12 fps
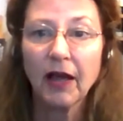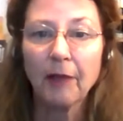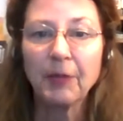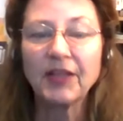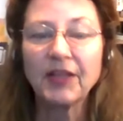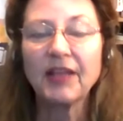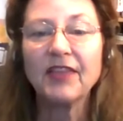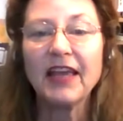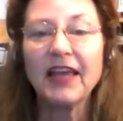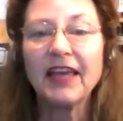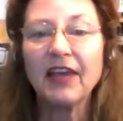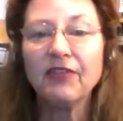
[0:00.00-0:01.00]
But then they
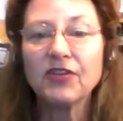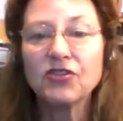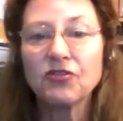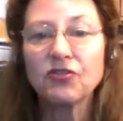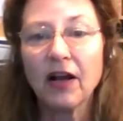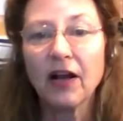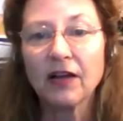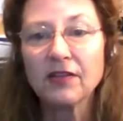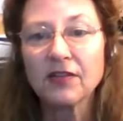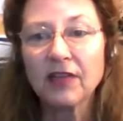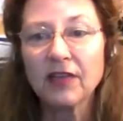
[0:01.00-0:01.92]
give us drugs